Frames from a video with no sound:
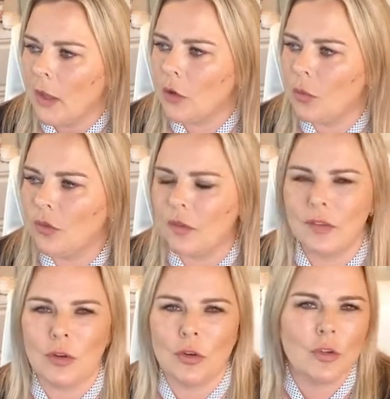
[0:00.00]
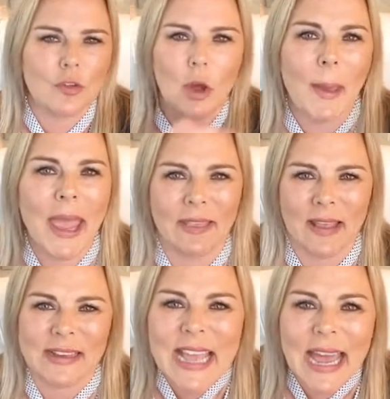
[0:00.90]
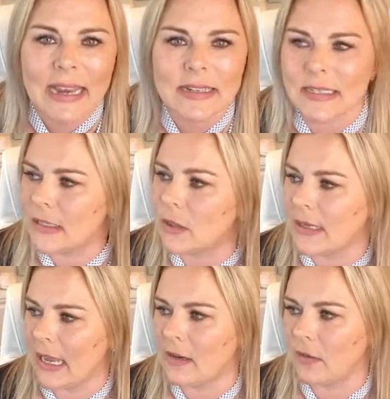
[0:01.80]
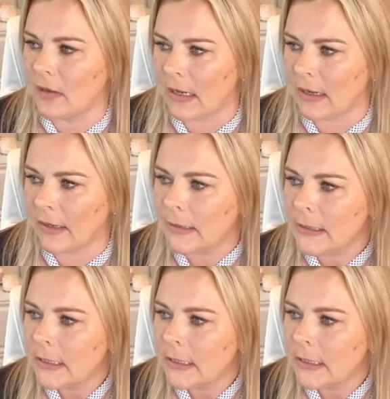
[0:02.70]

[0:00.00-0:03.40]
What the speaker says: you're just not paying that tax until the end of the year.